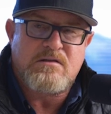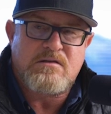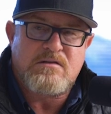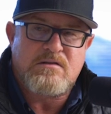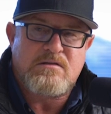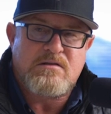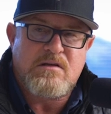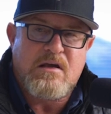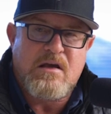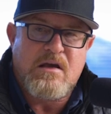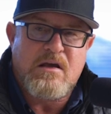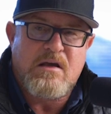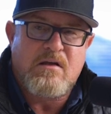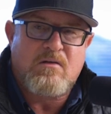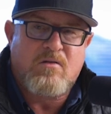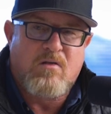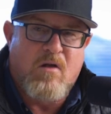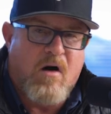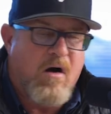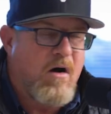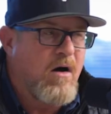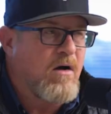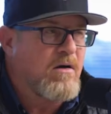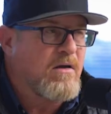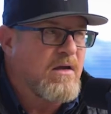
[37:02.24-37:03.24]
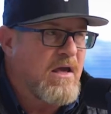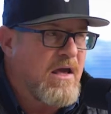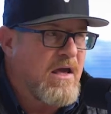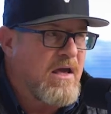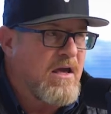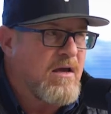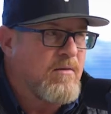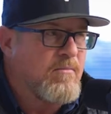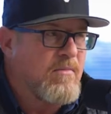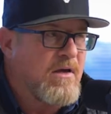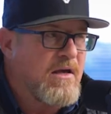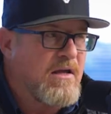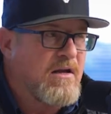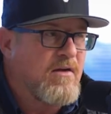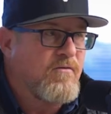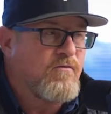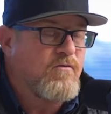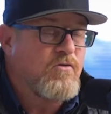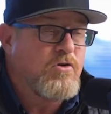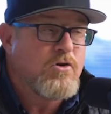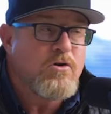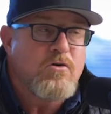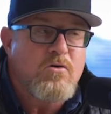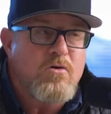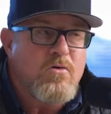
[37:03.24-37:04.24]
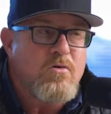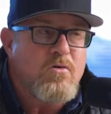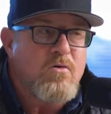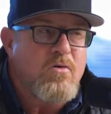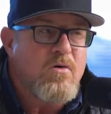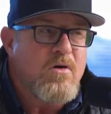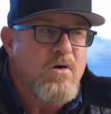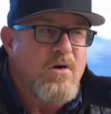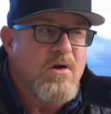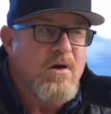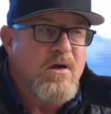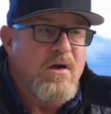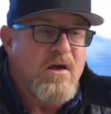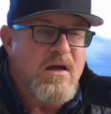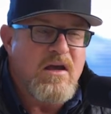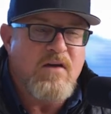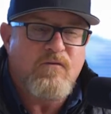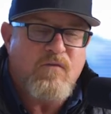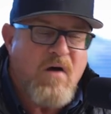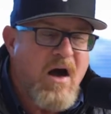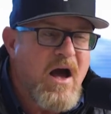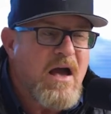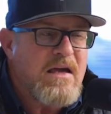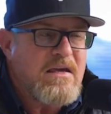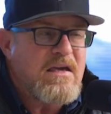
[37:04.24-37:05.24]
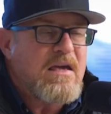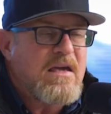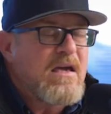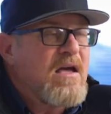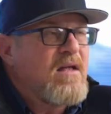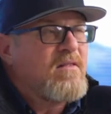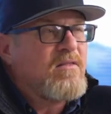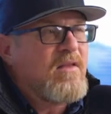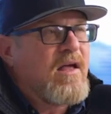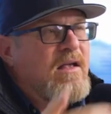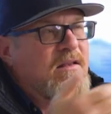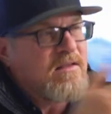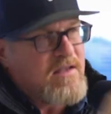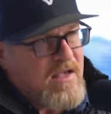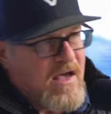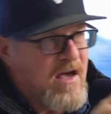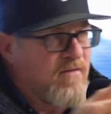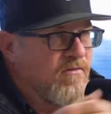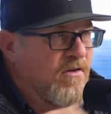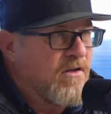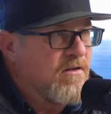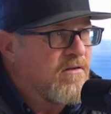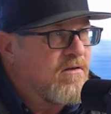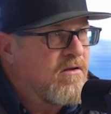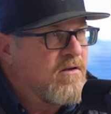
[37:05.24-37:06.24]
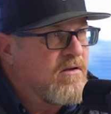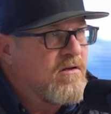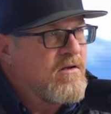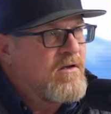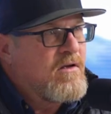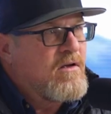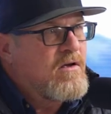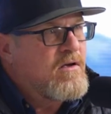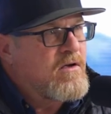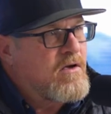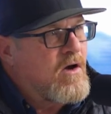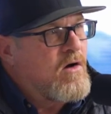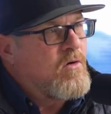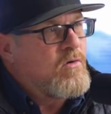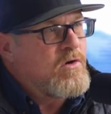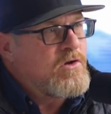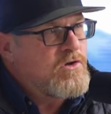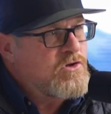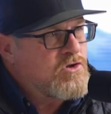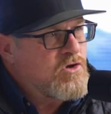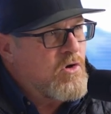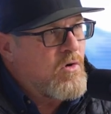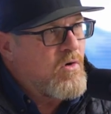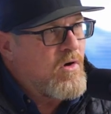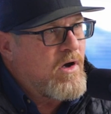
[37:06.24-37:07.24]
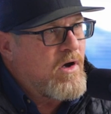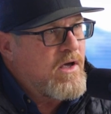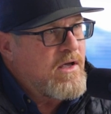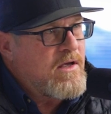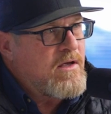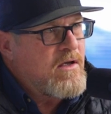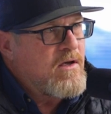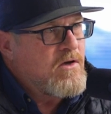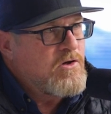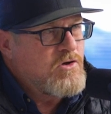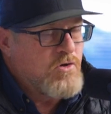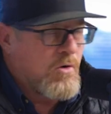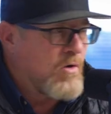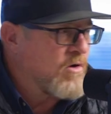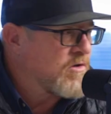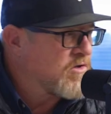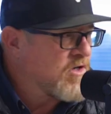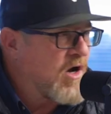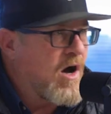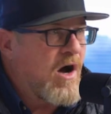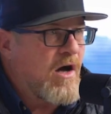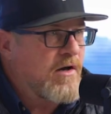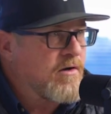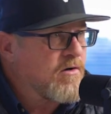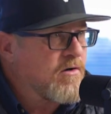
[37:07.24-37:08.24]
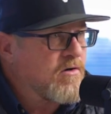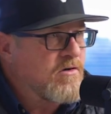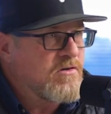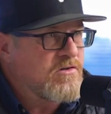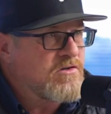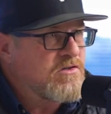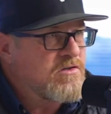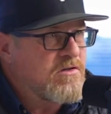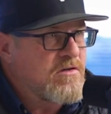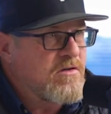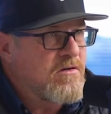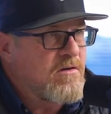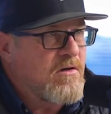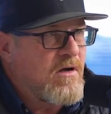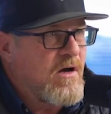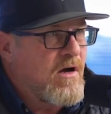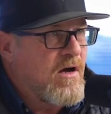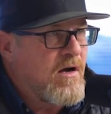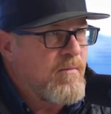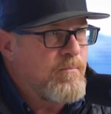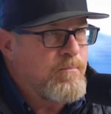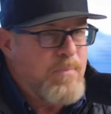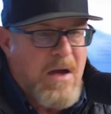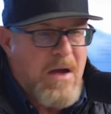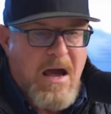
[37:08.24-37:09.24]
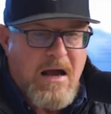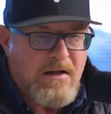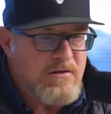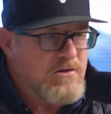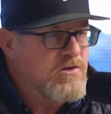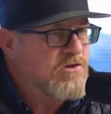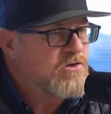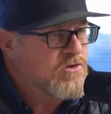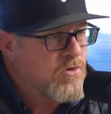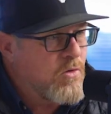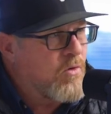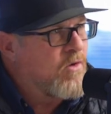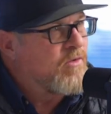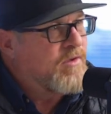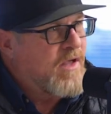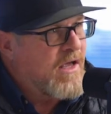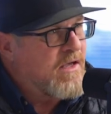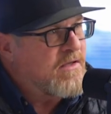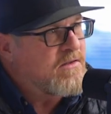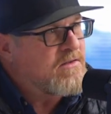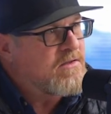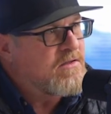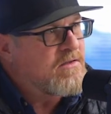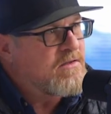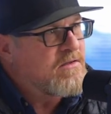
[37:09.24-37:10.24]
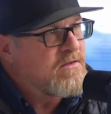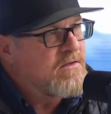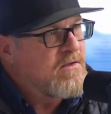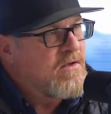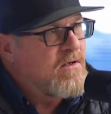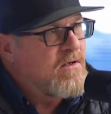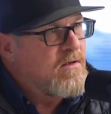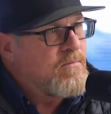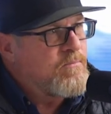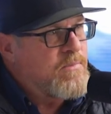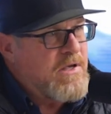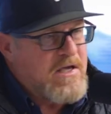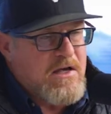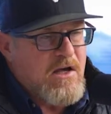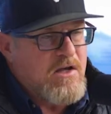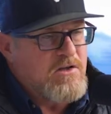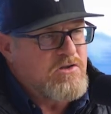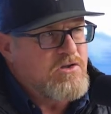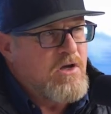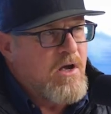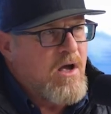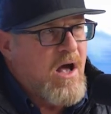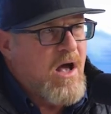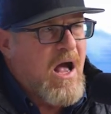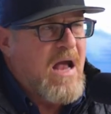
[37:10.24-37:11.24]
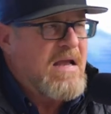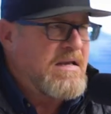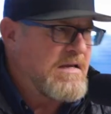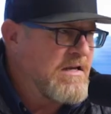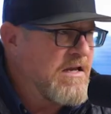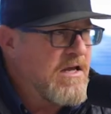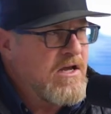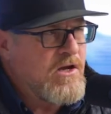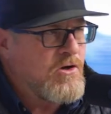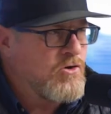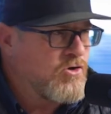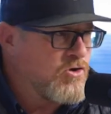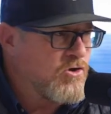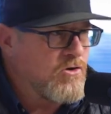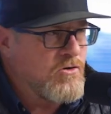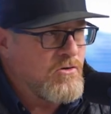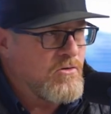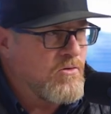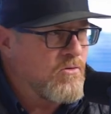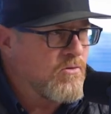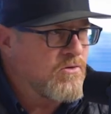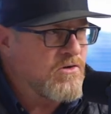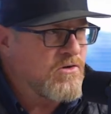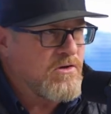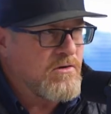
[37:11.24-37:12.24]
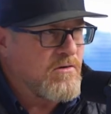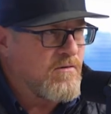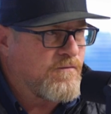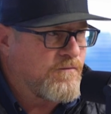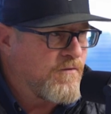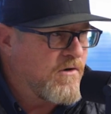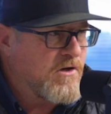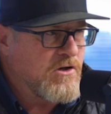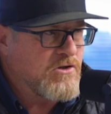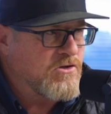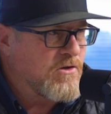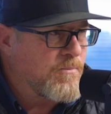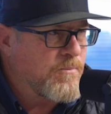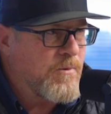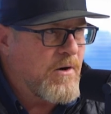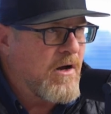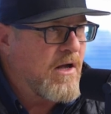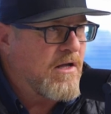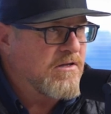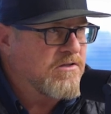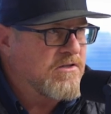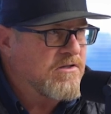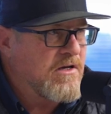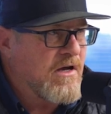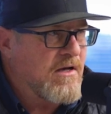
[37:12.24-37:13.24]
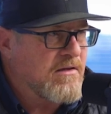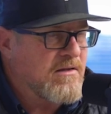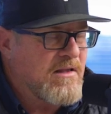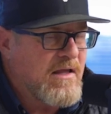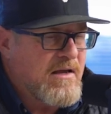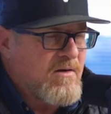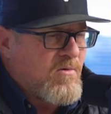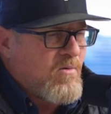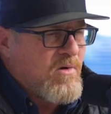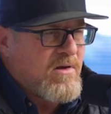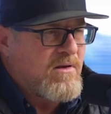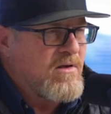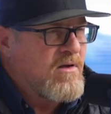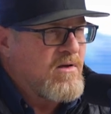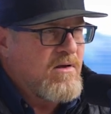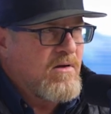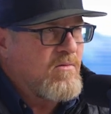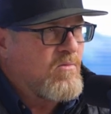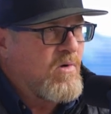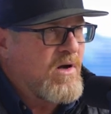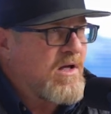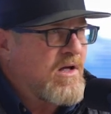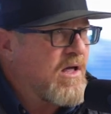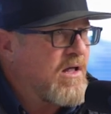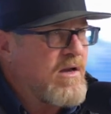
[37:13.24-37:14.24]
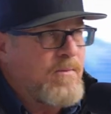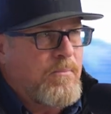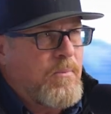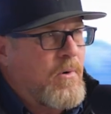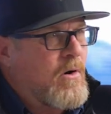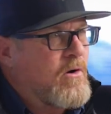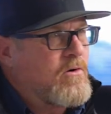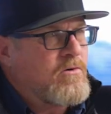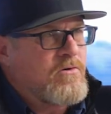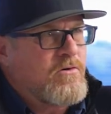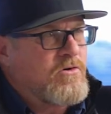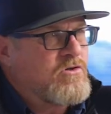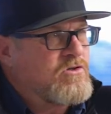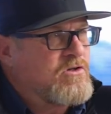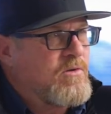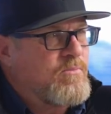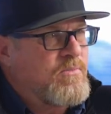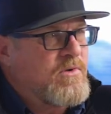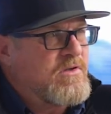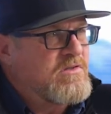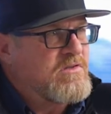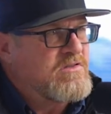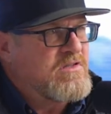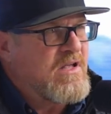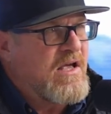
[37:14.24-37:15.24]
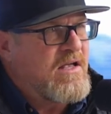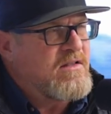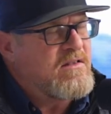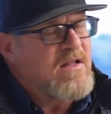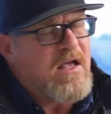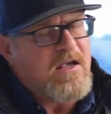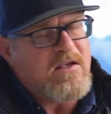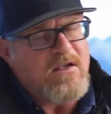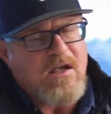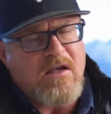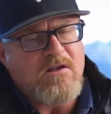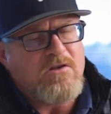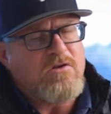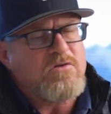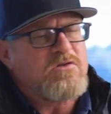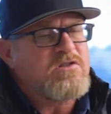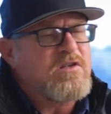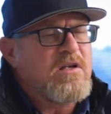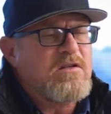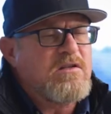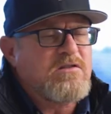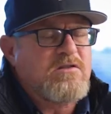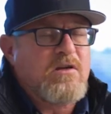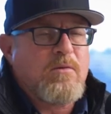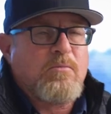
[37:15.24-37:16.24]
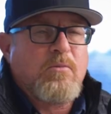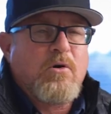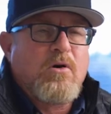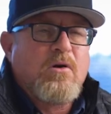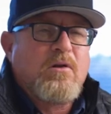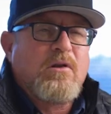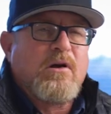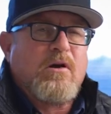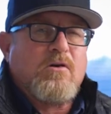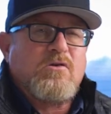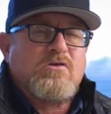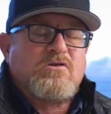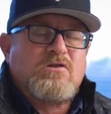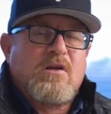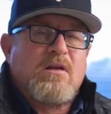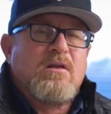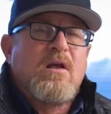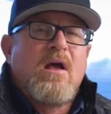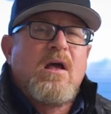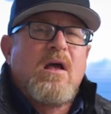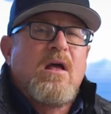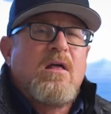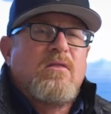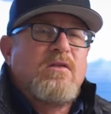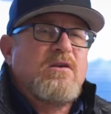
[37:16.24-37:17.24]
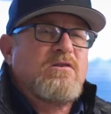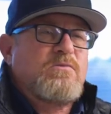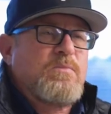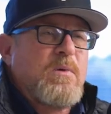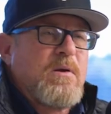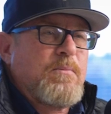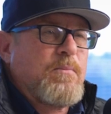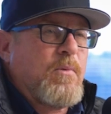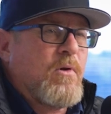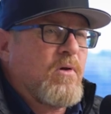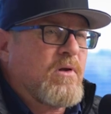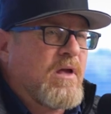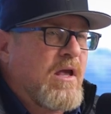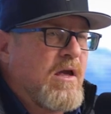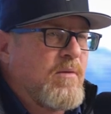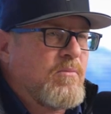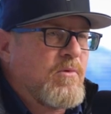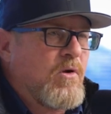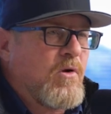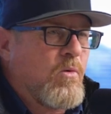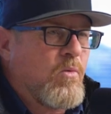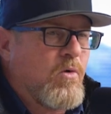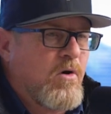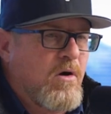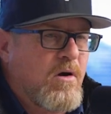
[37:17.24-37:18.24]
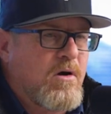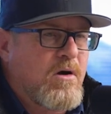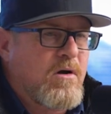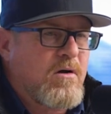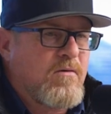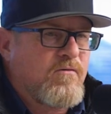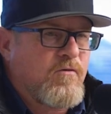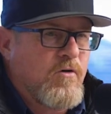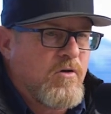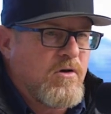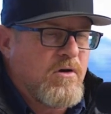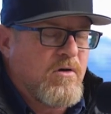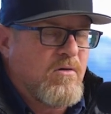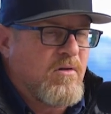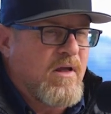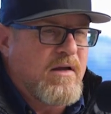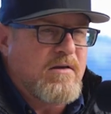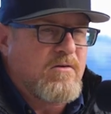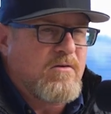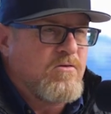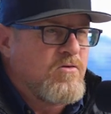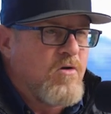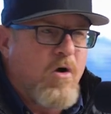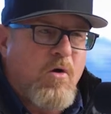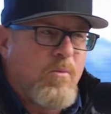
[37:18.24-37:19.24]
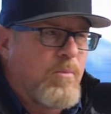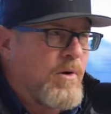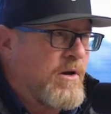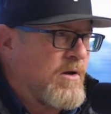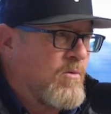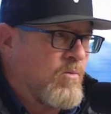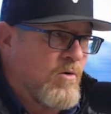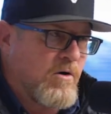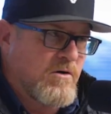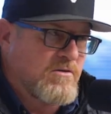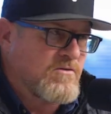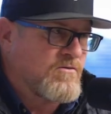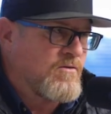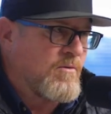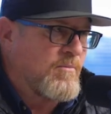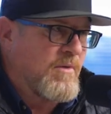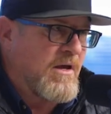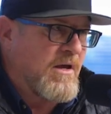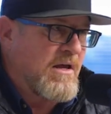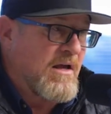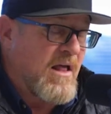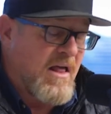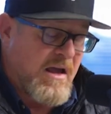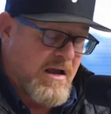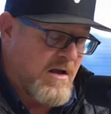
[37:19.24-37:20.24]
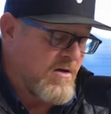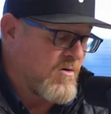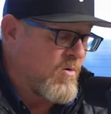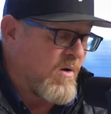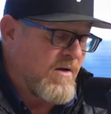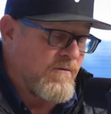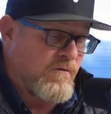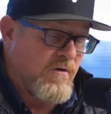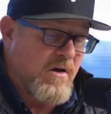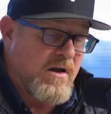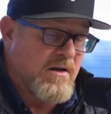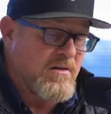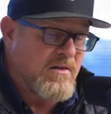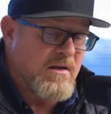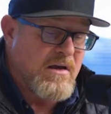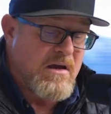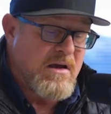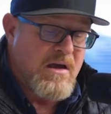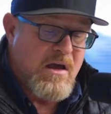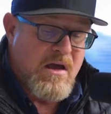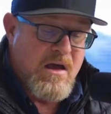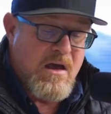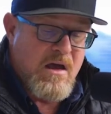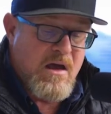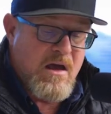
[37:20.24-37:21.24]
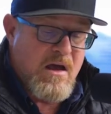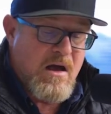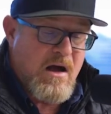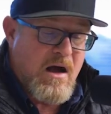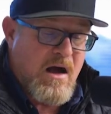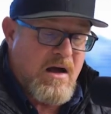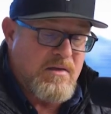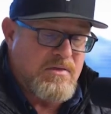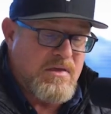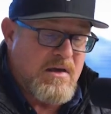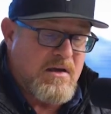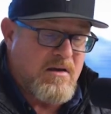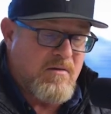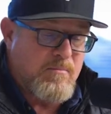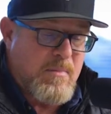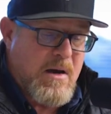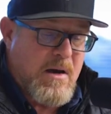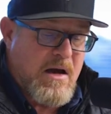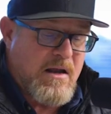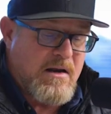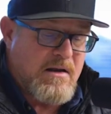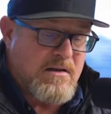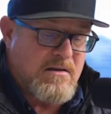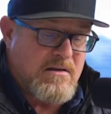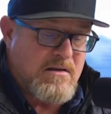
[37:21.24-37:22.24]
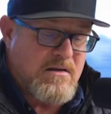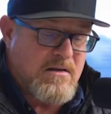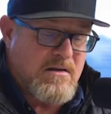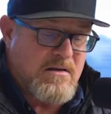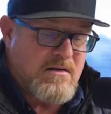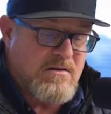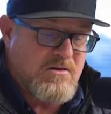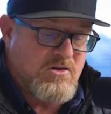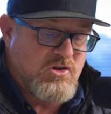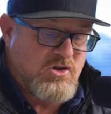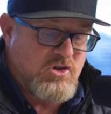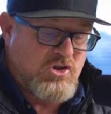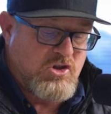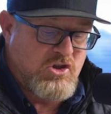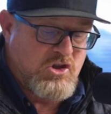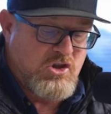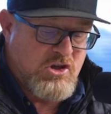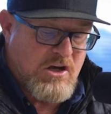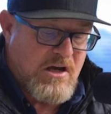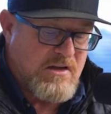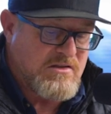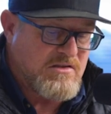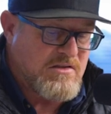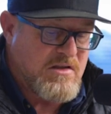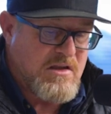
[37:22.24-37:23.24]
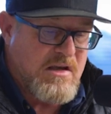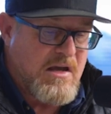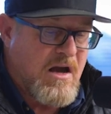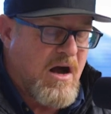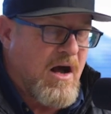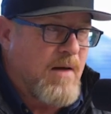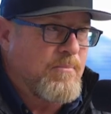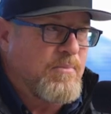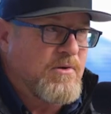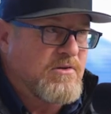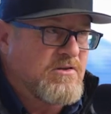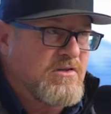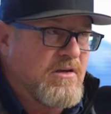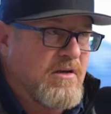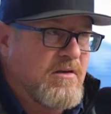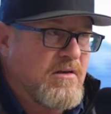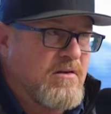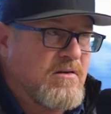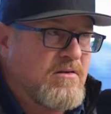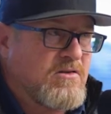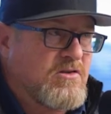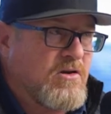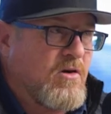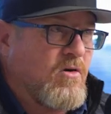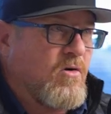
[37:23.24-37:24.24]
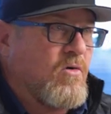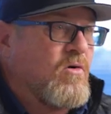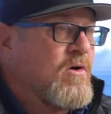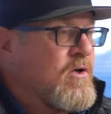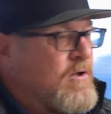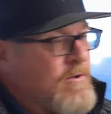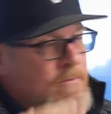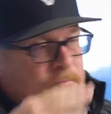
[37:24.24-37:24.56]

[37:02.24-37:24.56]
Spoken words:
is a long game. And if I can't let Kevin go enjoy your daughter's back to school night because I need you to finish a project, like what kind of partnership is that? And you said something earlier. You said these people came to work for you. Like nobody works for me. Quite frankly, I think about it just the opposite. So